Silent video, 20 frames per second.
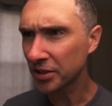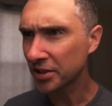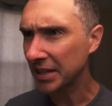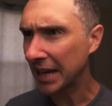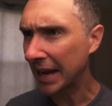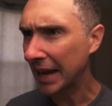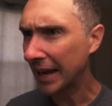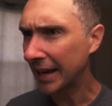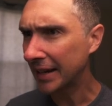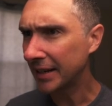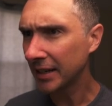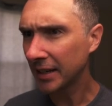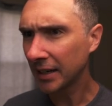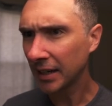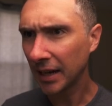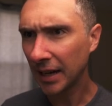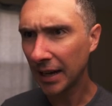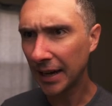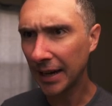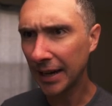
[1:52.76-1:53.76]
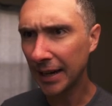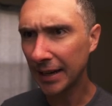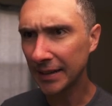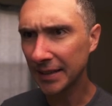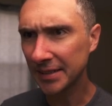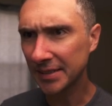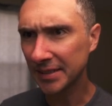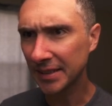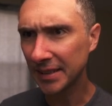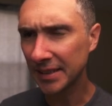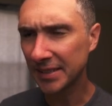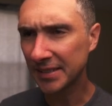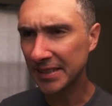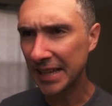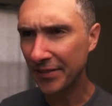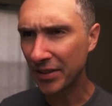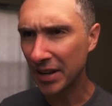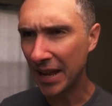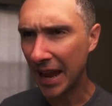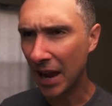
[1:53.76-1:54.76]
side. Let's see,
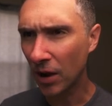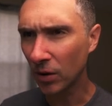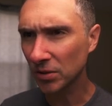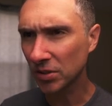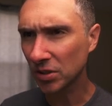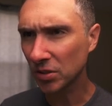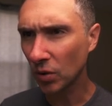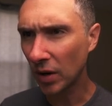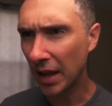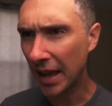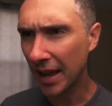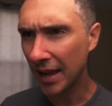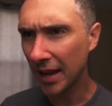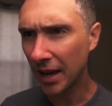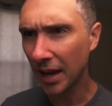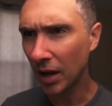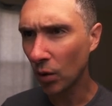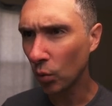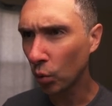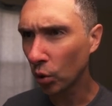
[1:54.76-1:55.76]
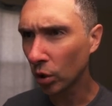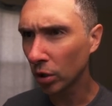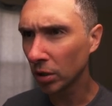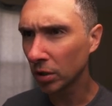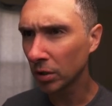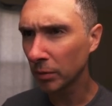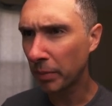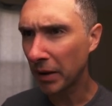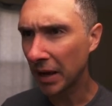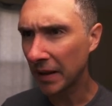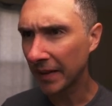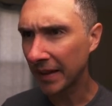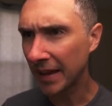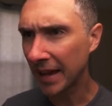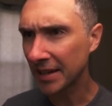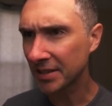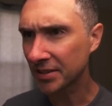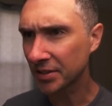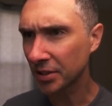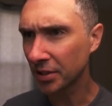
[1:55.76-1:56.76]
7-ounce wool
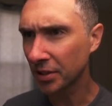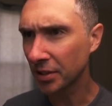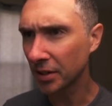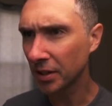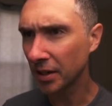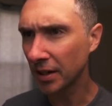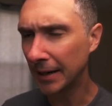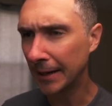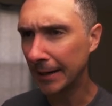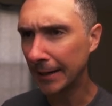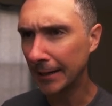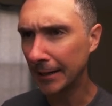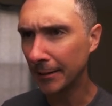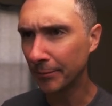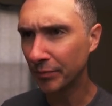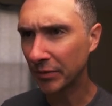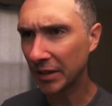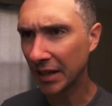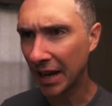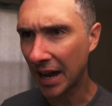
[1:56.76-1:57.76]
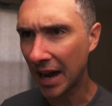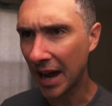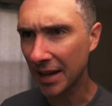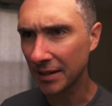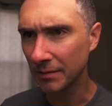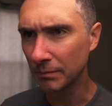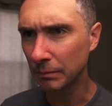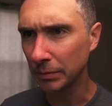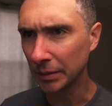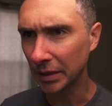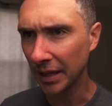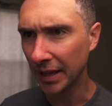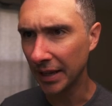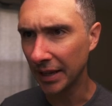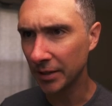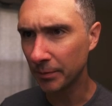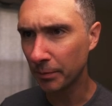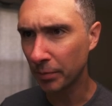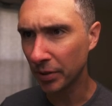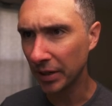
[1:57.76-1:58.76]
polyester cotton
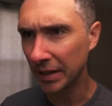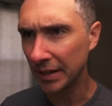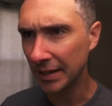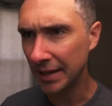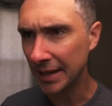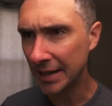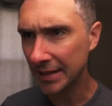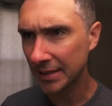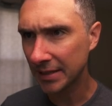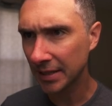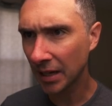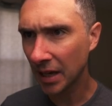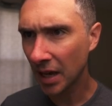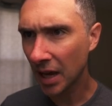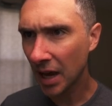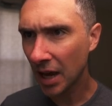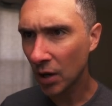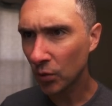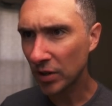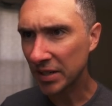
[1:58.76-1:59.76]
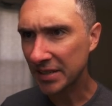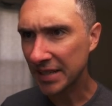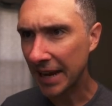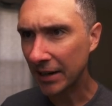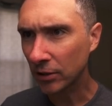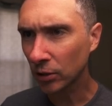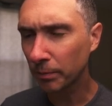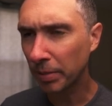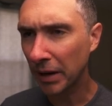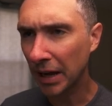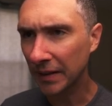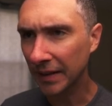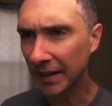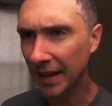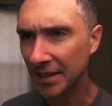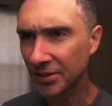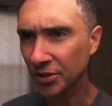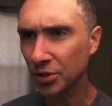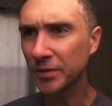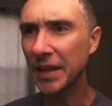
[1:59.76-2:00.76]
blend, pretty neat. Recycled
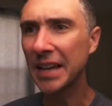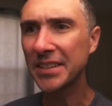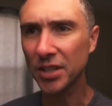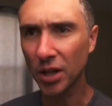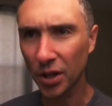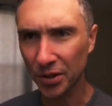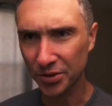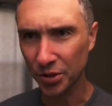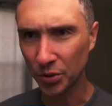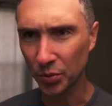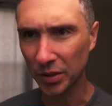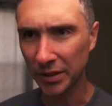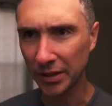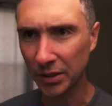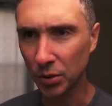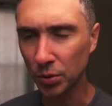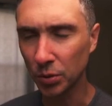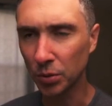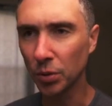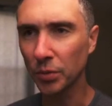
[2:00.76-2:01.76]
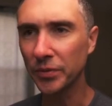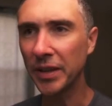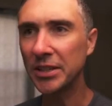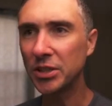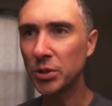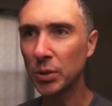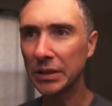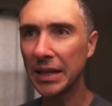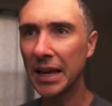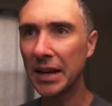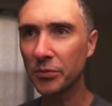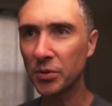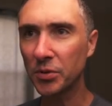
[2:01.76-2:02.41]
polyester, that's also really cool. They do a lot of